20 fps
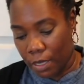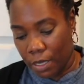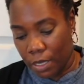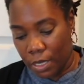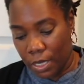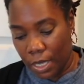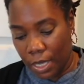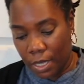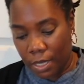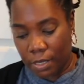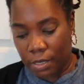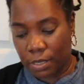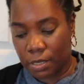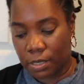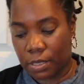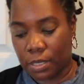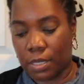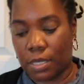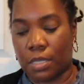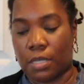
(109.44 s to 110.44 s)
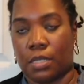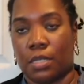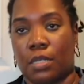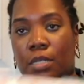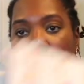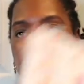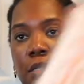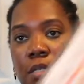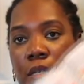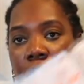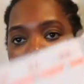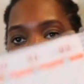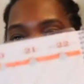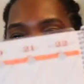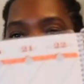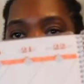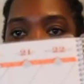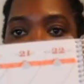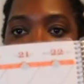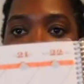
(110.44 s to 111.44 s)
Yeah, and then, you
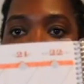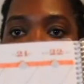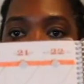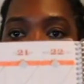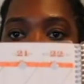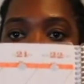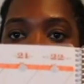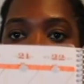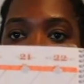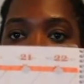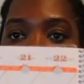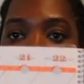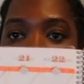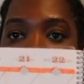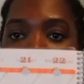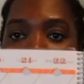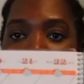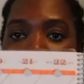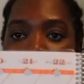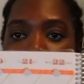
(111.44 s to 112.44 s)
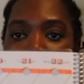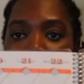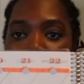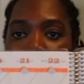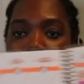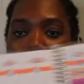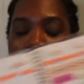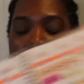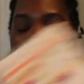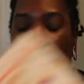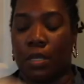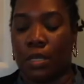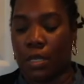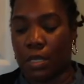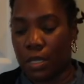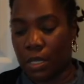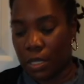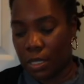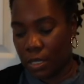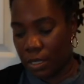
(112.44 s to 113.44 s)
know, I just used to put whatever,
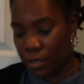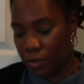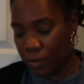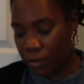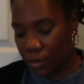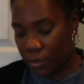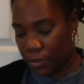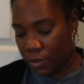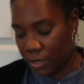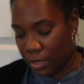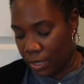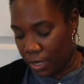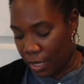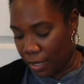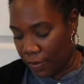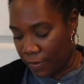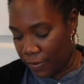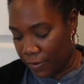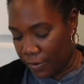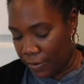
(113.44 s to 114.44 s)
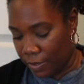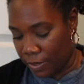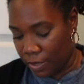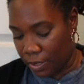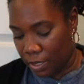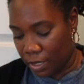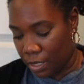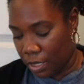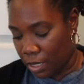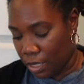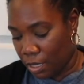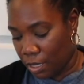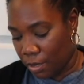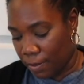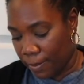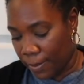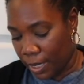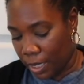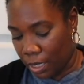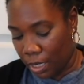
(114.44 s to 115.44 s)
little stuff.
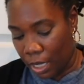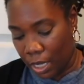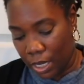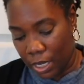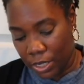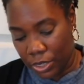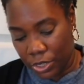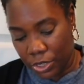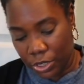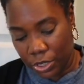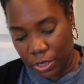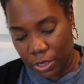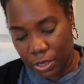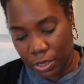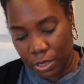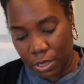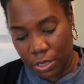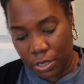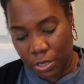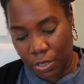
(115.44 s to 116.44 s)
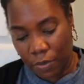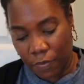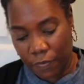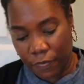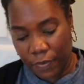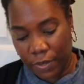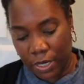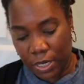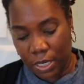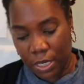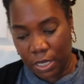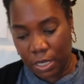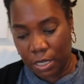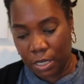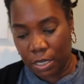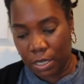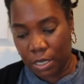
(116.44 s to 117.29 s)
My gosh. So funny.